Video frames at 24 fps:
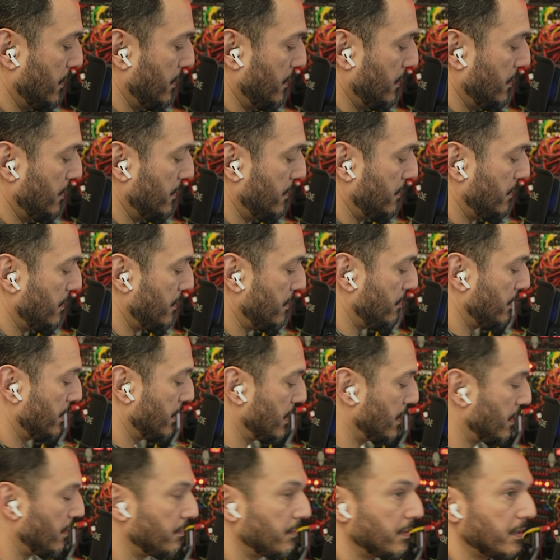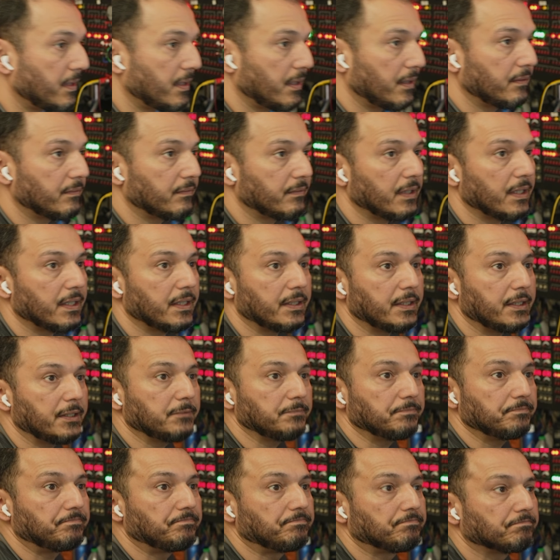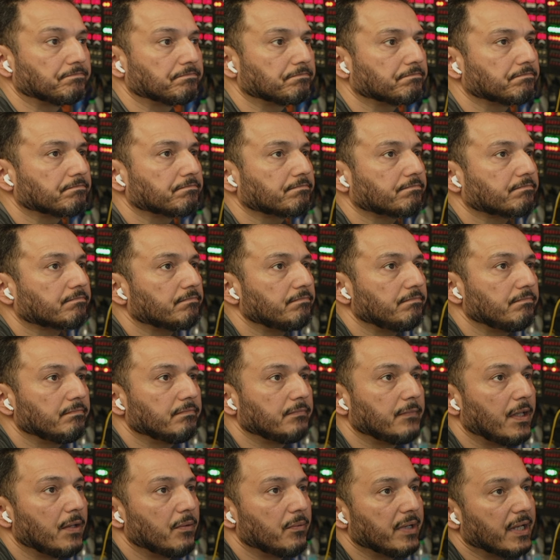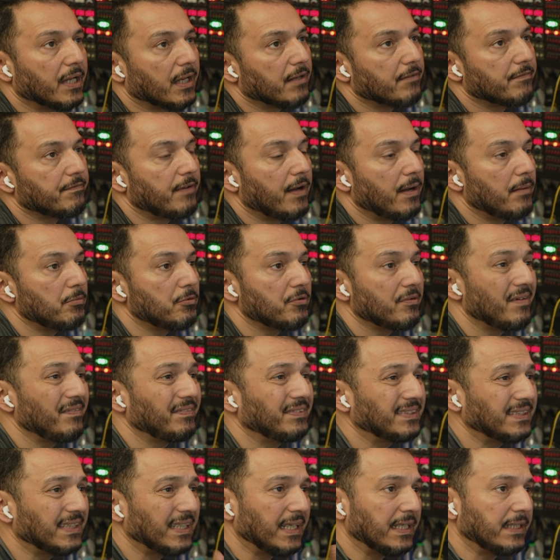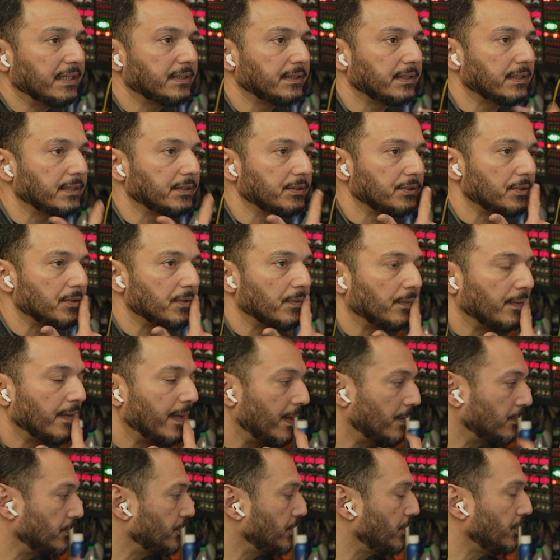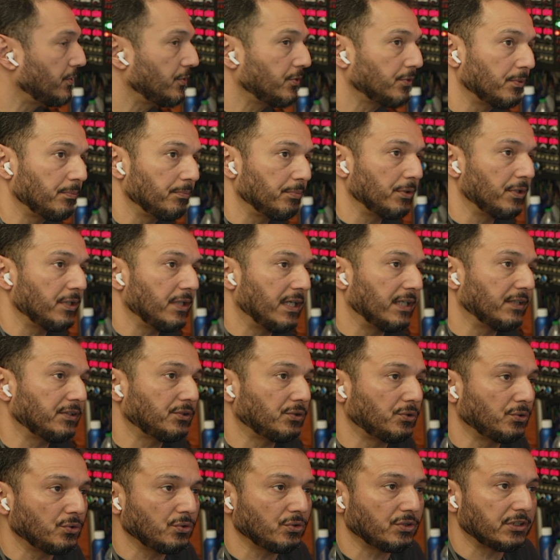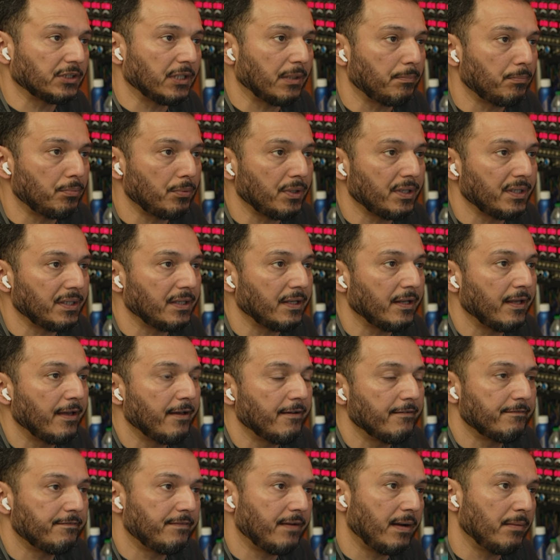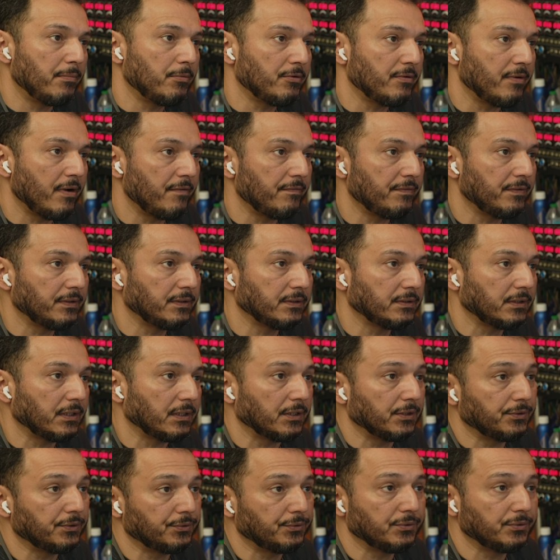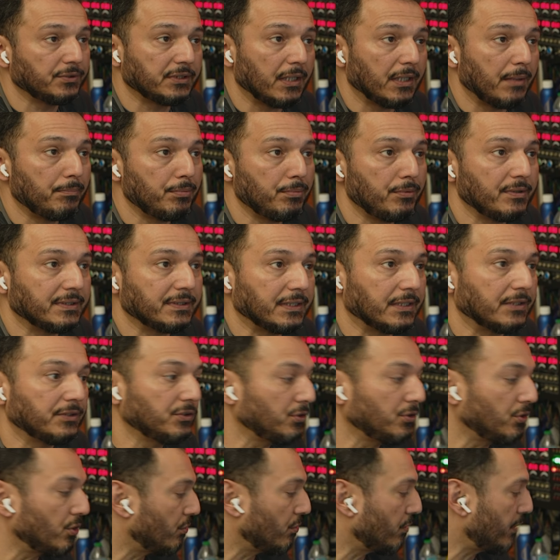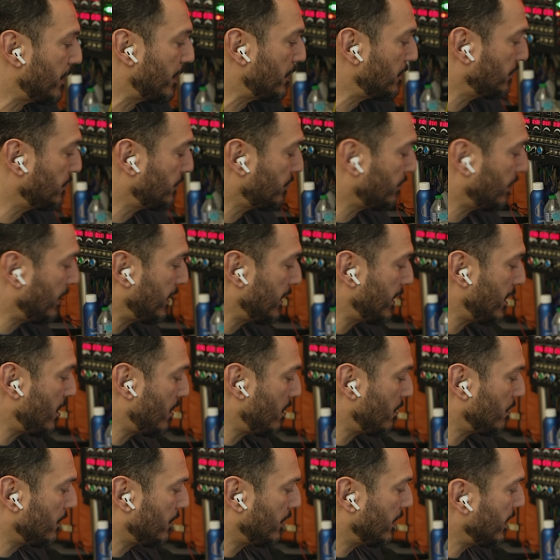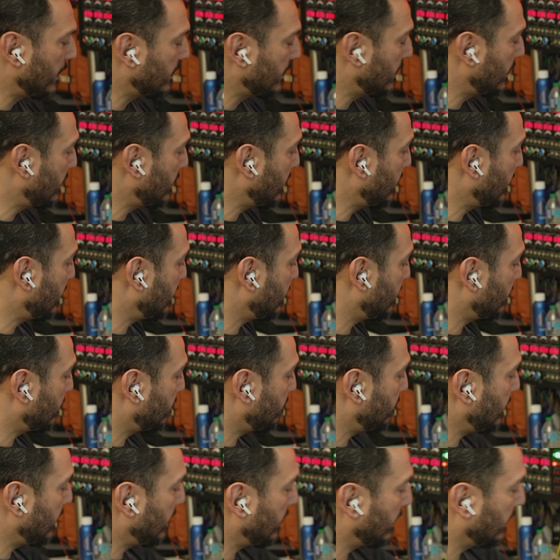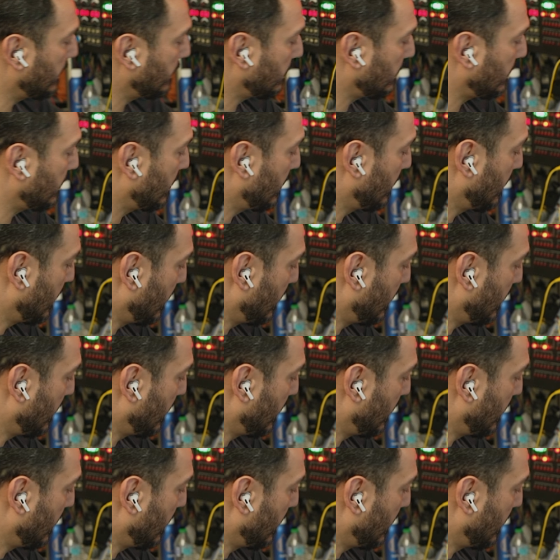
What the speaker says: All right, we got everything ready. We got a 5-volt reference and sensor ground. So this computer has two separate 5-volt reference and two separate sensor grounds. Right now I'm connected into pins.